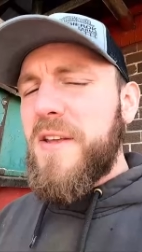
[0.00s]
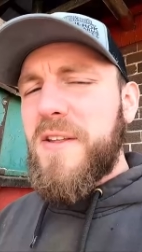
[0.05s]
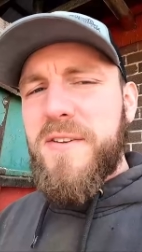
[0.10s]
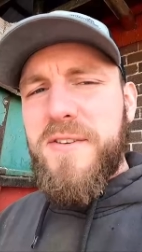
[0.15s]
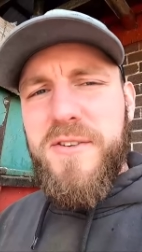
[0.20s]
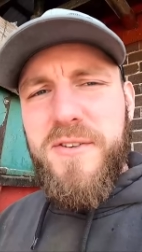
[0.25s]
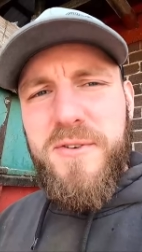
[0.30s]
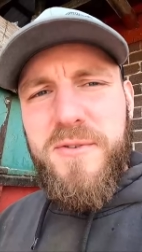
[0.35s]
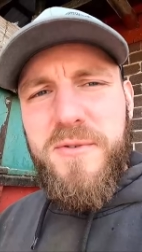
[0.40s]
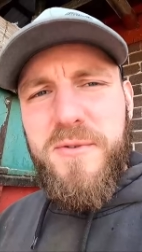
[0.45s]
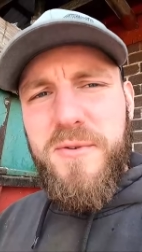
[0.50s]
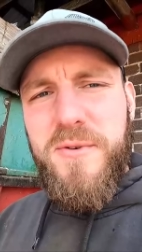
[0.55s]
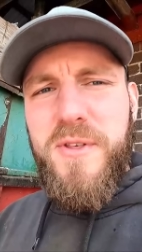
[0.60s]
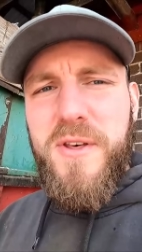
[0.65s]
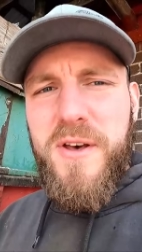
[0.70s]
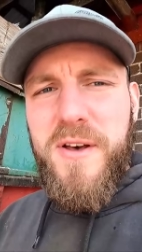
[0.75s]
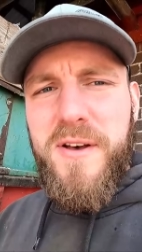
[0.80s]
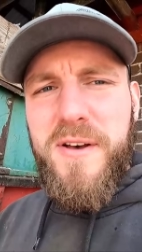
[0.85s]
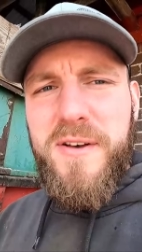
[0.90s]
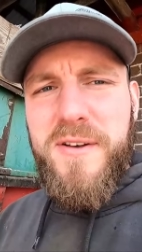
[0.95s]
into
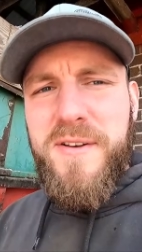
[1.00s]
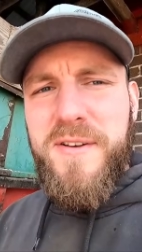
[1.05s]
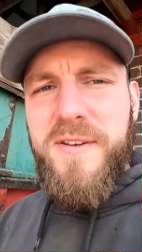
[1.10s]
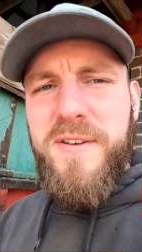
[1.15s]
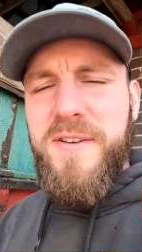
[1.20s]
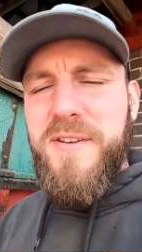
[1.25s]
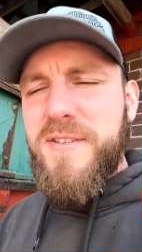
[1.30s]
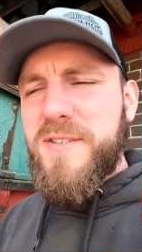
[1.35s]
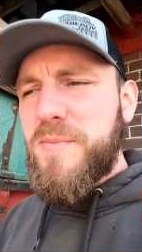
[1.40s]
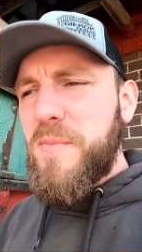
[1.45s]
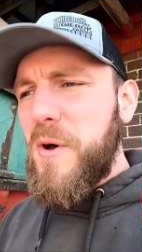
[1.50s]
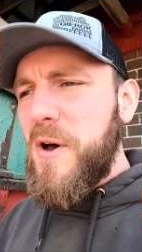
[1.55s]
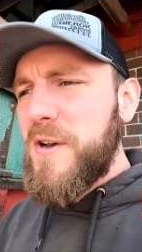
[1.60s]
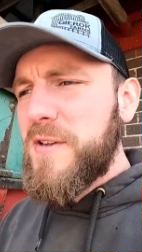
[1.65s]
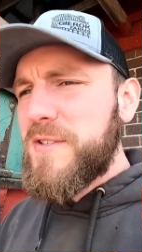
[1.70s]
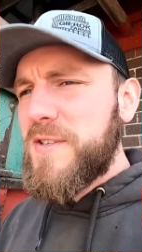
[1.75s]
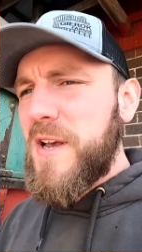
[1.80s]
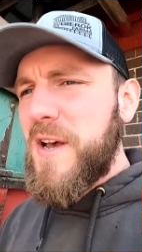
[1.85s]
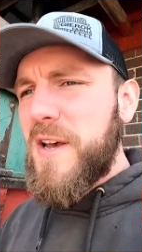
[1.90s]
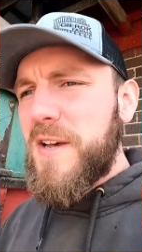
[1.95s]
the
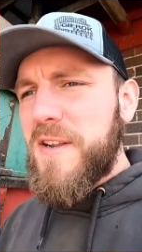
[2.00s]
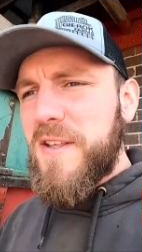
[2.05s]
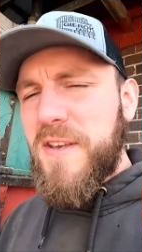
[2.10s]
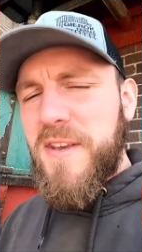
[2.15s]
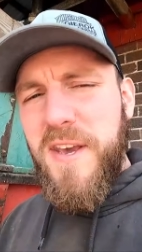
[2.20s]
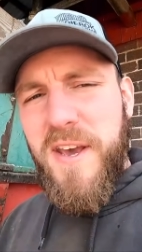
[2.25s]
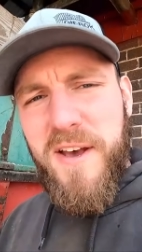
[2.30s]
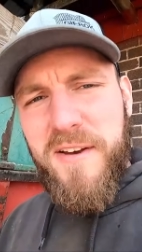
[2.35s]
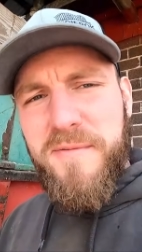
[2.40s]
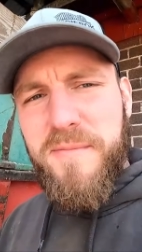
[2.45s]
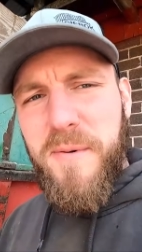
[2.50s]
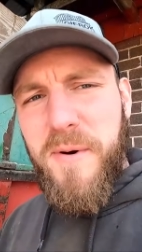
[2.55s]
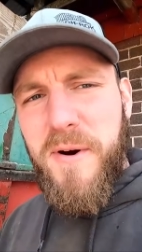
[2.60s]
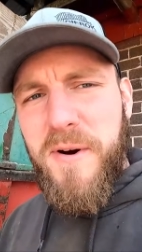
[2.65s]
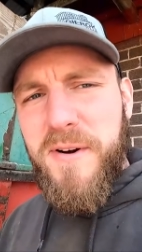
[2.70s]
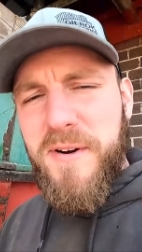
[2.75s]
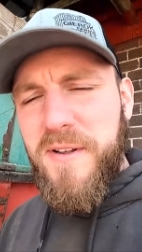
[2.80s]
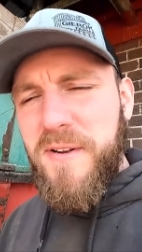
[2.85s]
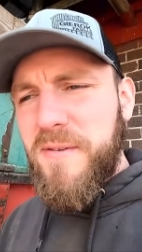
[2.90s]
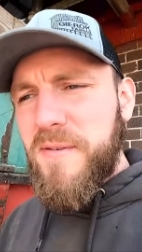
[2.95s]
small side of the calf
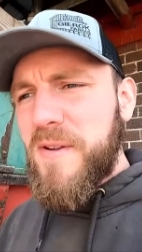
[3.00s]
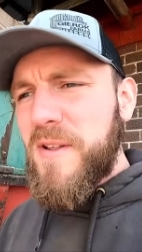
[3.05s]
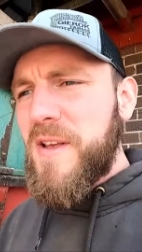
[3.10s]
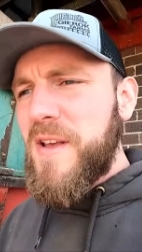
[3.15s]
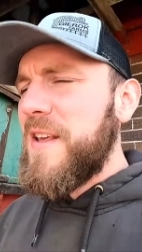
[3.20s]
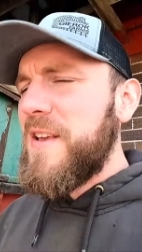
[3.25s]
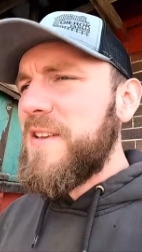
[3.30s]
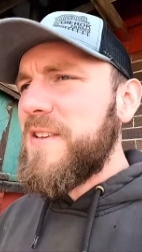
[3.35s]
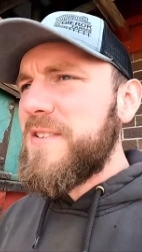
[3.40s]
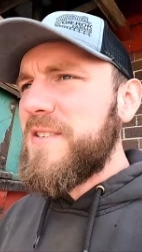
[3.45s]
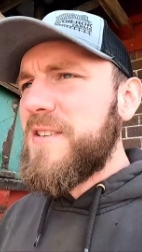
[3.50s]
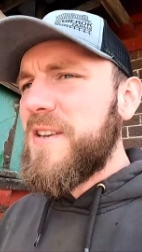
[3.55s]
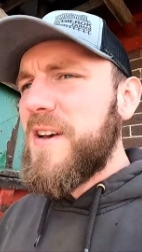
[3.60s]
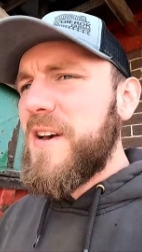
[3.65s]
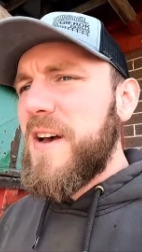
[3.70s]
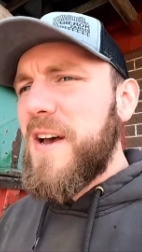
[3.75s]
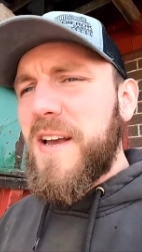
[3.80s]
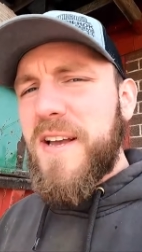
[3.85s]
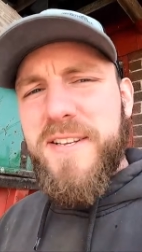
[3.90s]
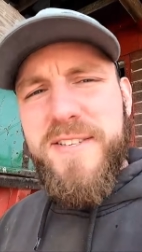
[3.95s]
barn and he's
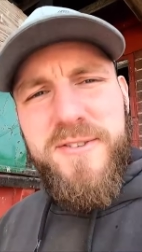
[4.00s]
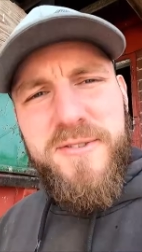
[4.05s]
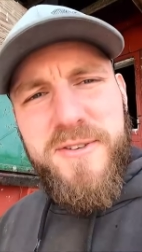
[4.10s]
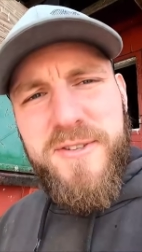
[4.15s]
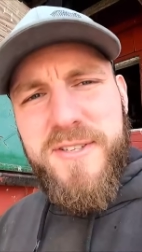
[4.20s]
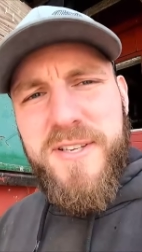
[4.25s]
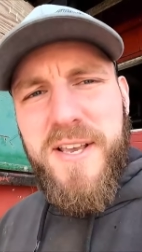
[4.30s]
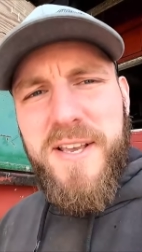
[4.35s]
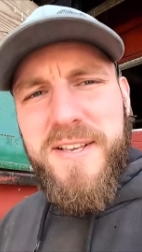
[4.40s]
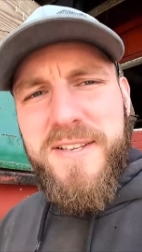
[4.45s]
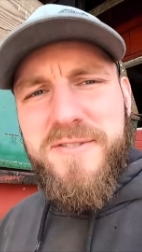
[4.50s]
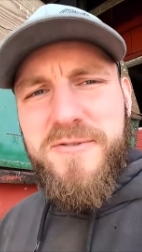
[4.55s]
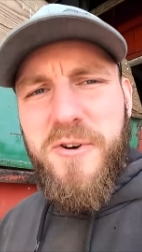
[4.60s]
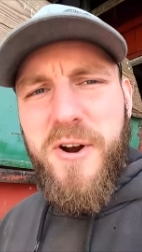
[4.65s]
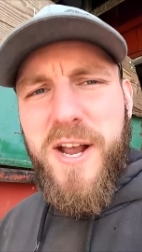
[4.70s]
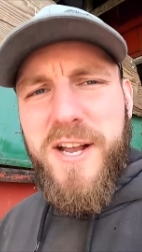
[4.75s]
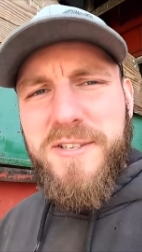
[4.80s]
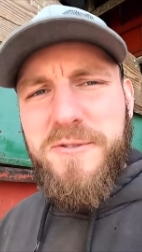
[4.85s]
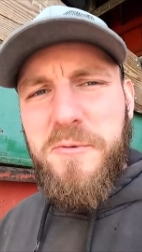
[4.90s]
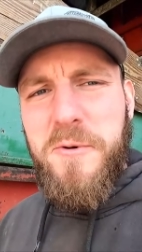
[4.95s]
I guess you could say he's
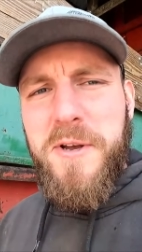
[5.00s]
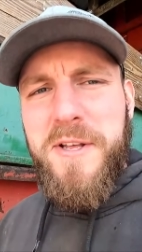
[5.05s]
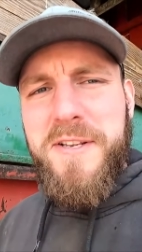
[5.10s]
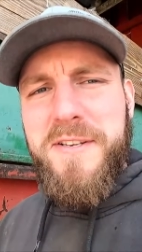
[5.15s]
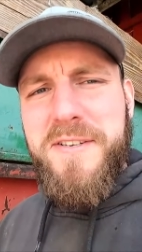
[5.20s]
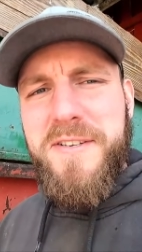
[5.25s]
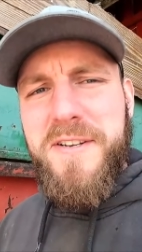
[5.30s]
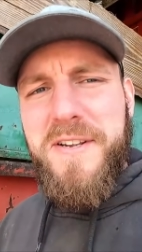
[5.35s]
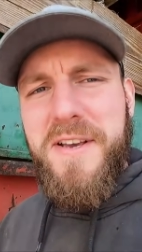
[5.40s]
graduating